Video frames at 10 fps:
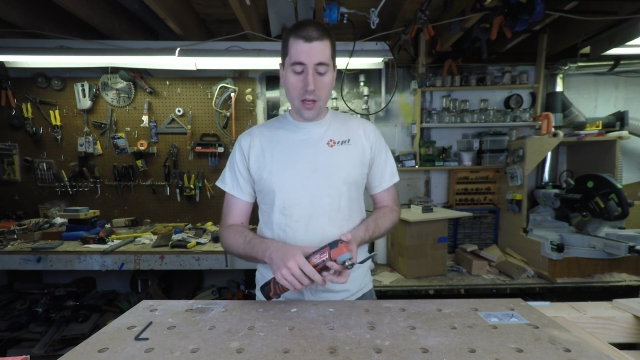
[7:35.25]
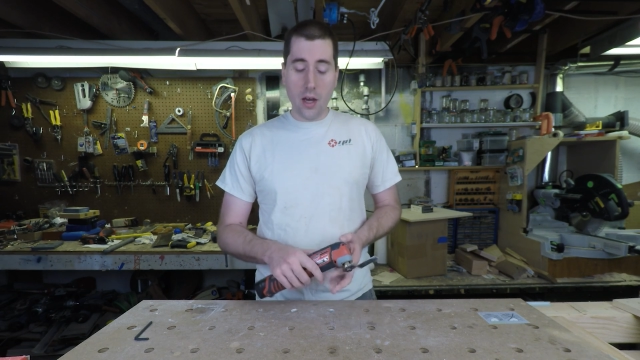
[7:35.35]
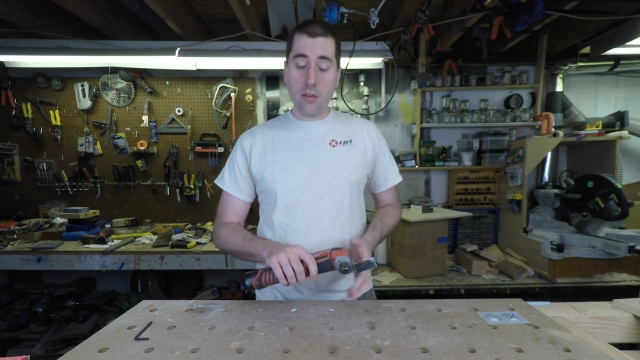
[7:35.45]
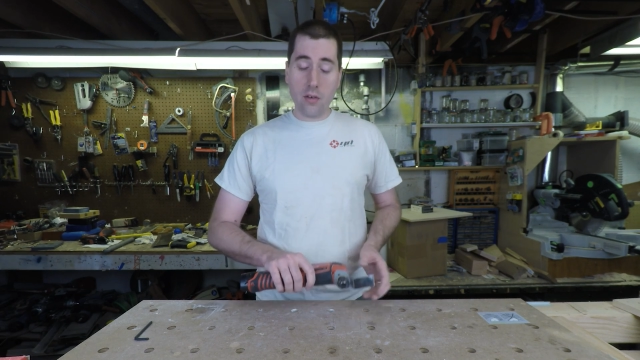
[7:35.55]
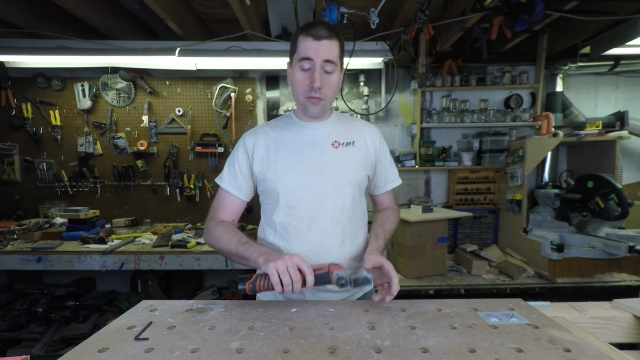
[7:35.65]

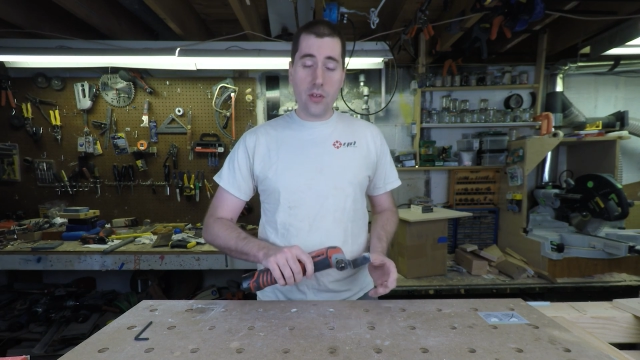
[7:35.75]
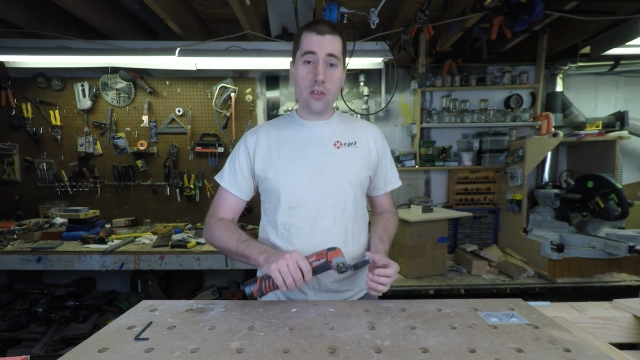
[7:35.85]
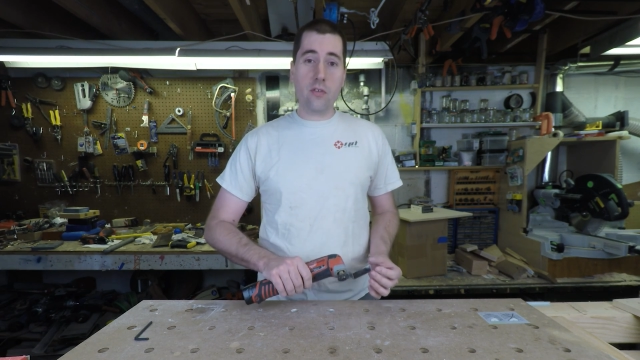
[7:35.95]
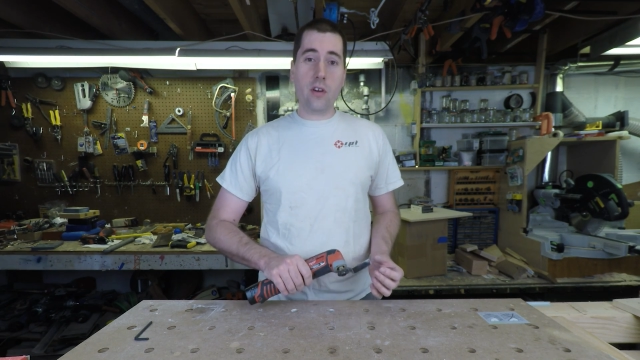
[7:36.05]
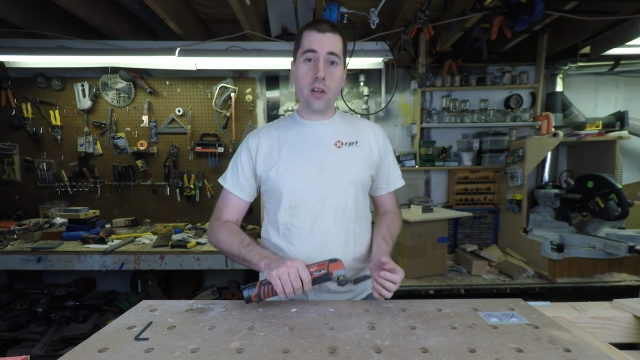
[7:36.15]
However, it
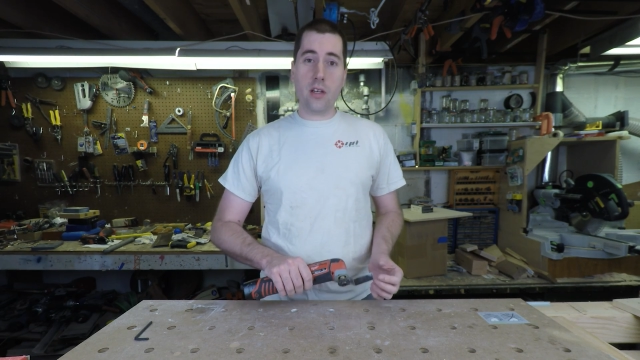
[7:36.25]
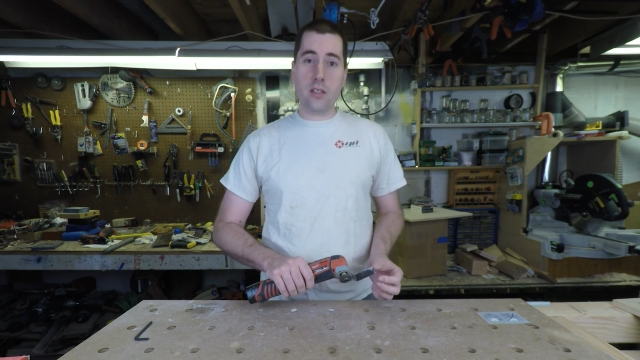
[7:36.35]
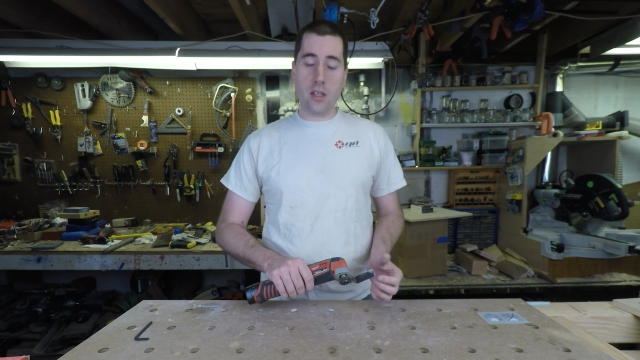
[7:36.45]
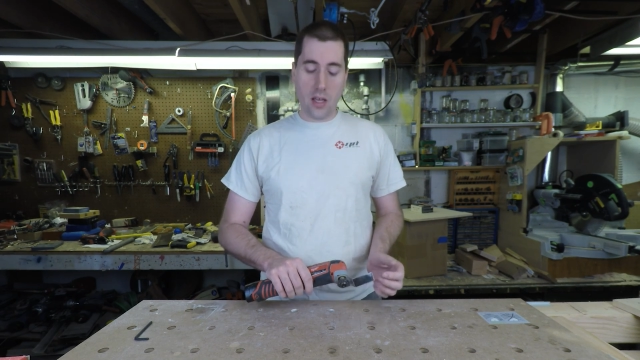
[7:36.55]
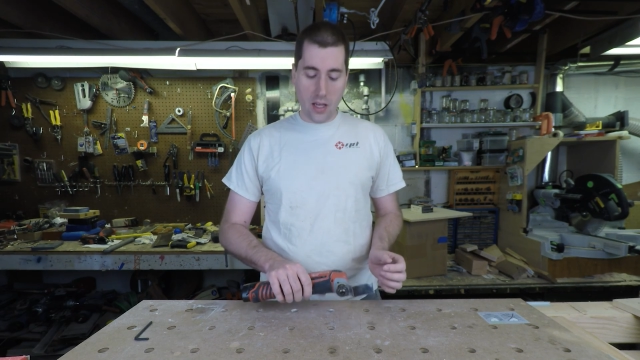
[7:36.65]
feels very nice
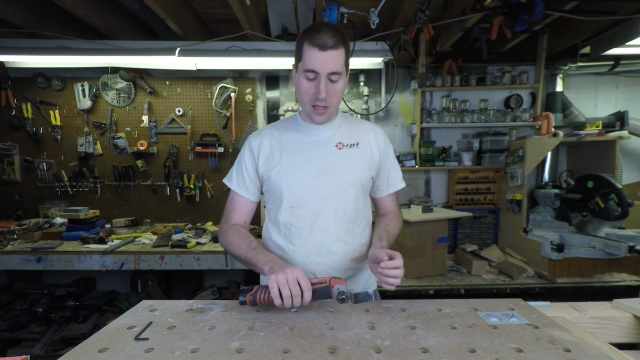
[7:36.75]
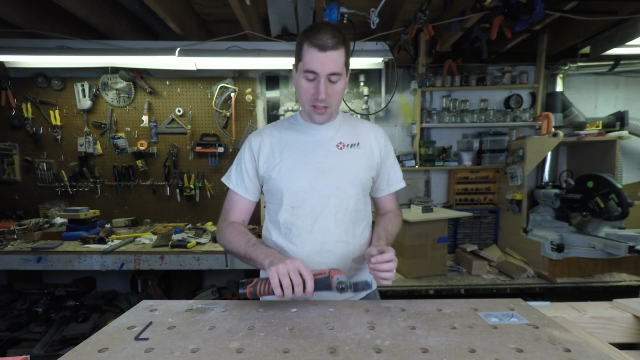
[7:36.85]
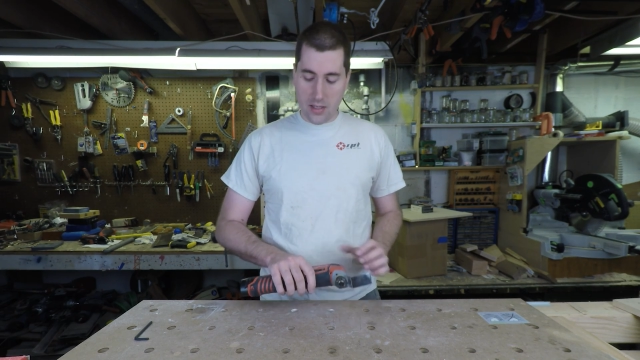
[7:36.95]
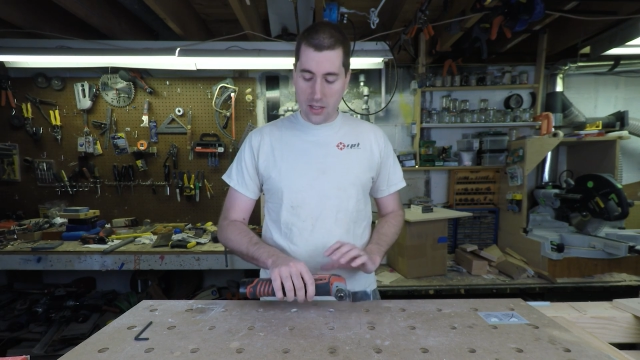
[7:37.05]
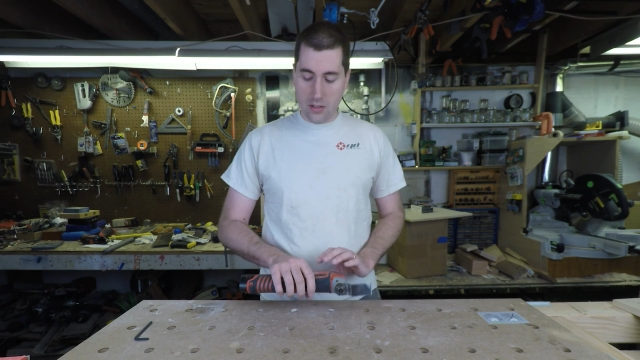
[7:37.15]
in the hand.
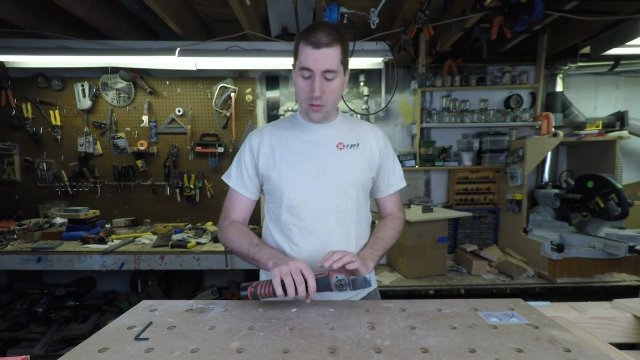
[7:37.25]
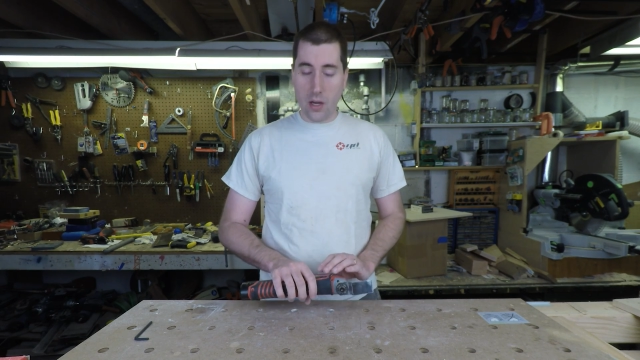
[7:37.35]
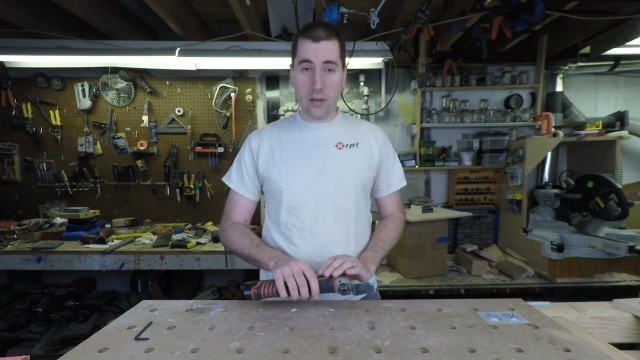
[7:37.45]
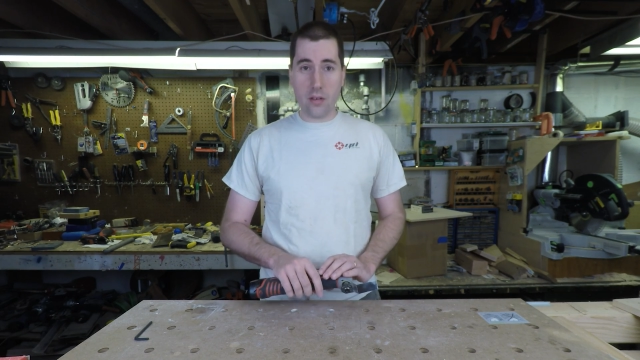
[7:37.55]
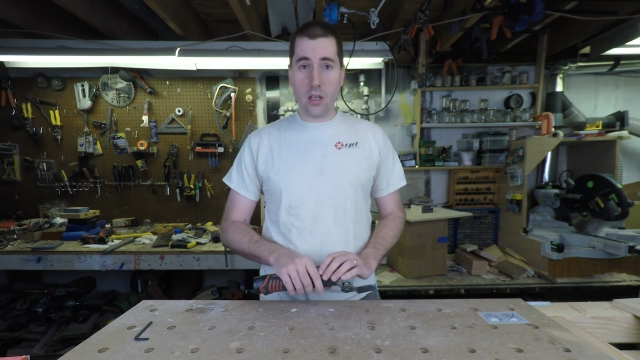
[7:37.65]
It's not too
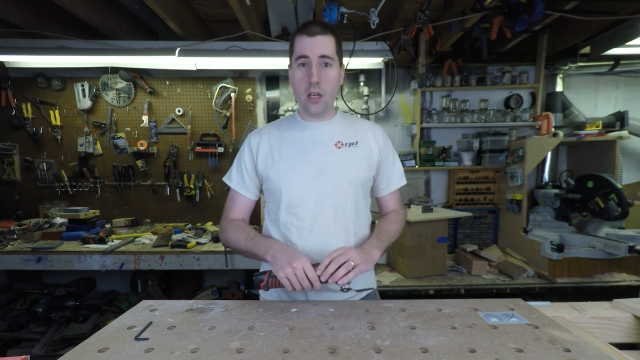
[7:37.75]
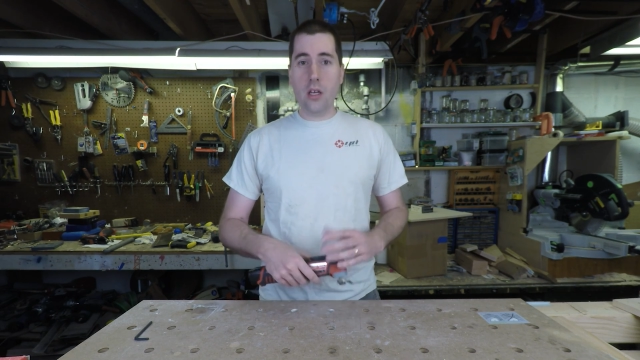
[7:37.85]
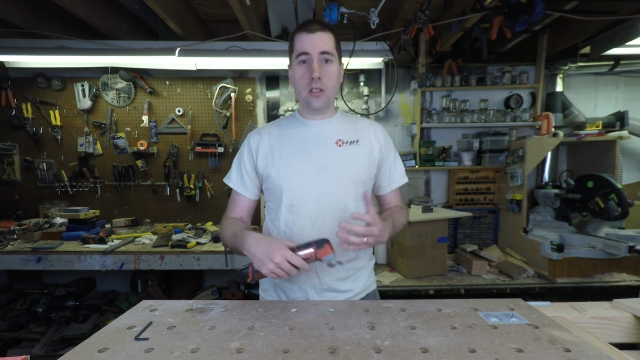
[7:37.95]
heavy.